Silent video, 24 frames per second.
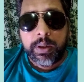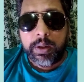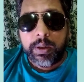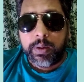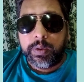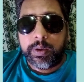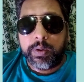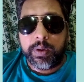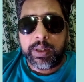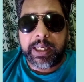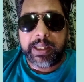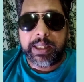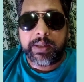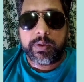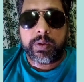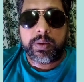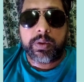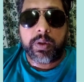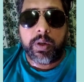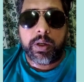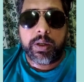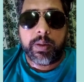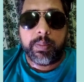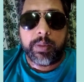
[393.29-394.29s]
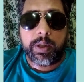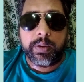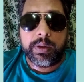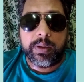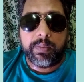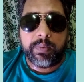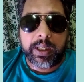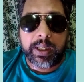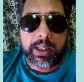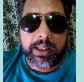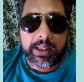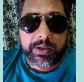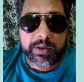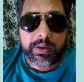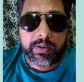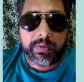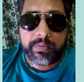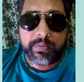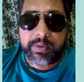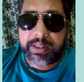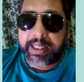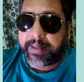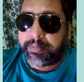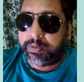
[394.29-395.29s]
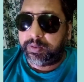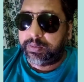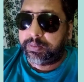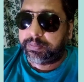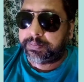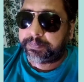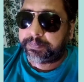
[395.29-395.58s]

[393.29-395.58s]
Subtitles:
We don't like to talk about the violation of taboo.